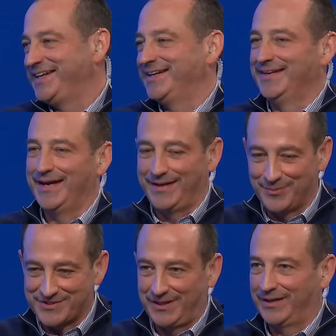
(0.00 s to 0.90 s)
and then
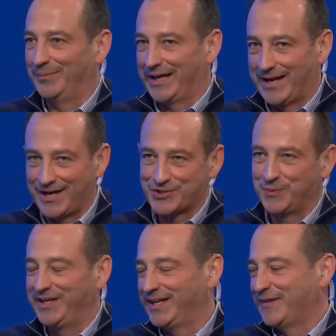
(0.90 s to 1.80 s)
it was like, oh my
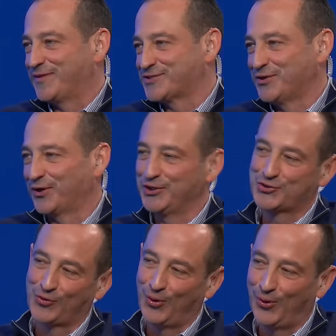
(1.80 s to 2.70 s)
gosh, we need to get this under
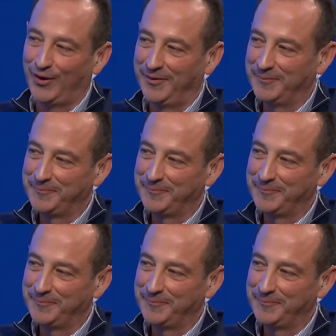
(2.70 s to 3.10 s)
control.